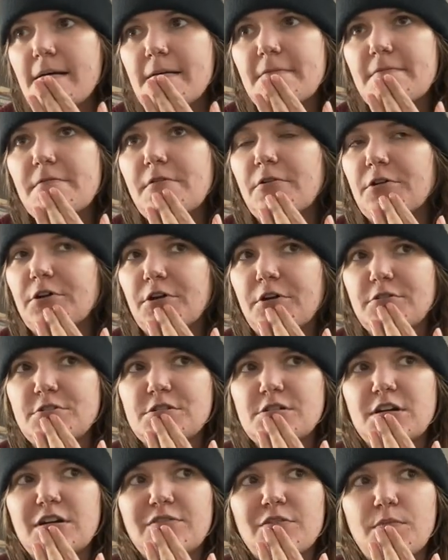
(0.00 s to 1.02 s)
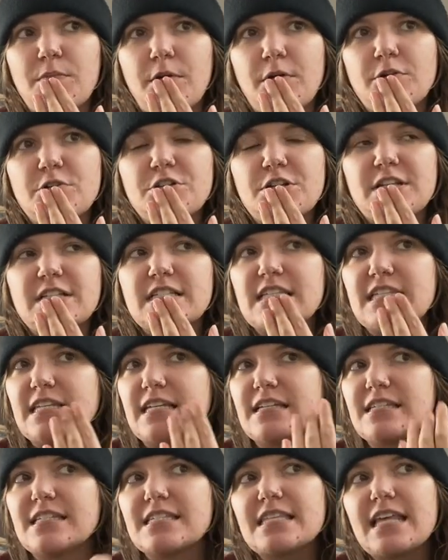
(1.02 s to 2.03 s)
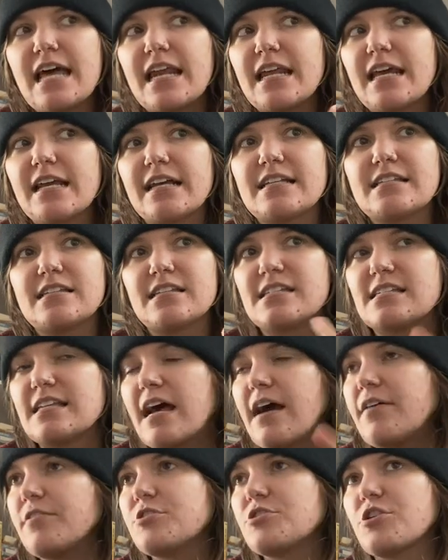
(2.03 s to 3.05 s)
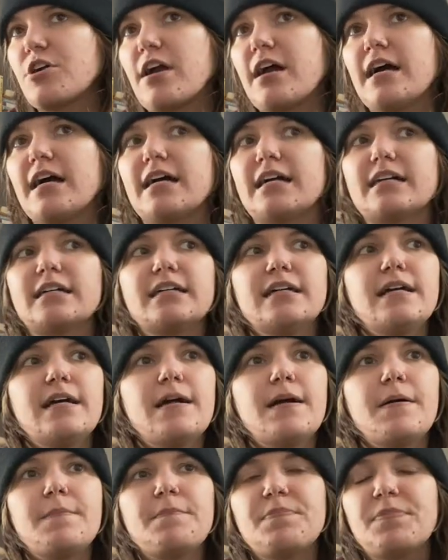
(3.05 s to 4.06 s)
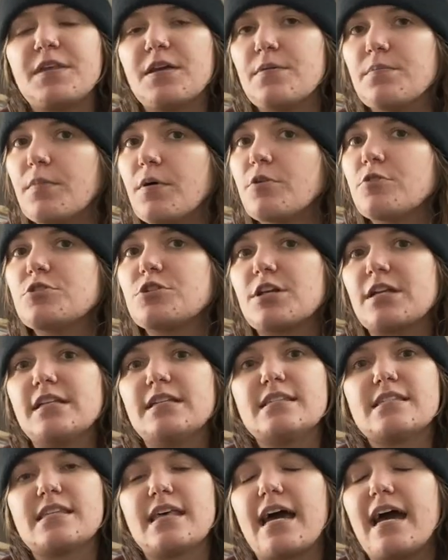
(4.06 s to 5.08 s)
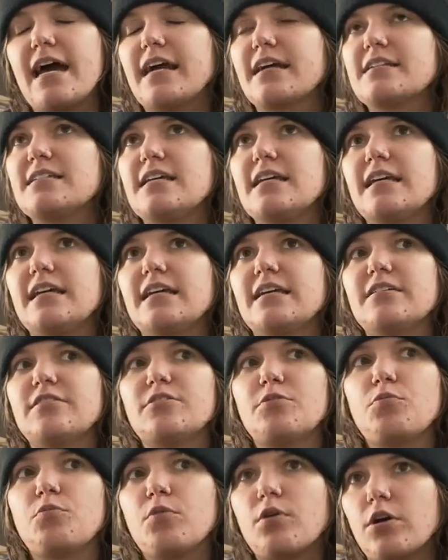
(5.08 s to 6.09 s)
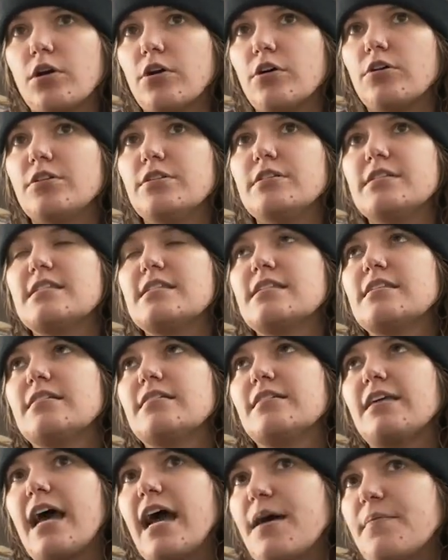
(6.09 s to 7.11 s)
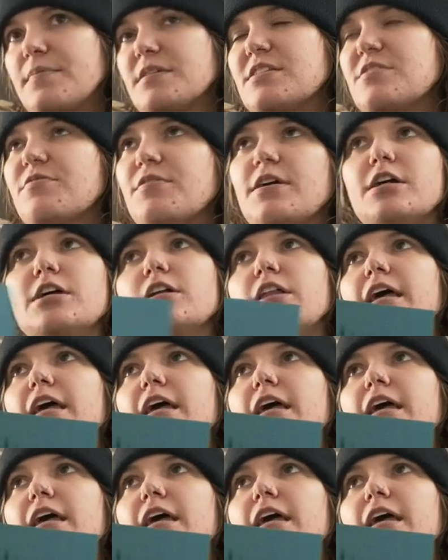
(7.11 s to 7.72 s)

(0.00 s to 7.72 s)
roller coaster of emotions, the aesthetics, the soundtrack, the emotions, the acting, the worlds, the atmosphere.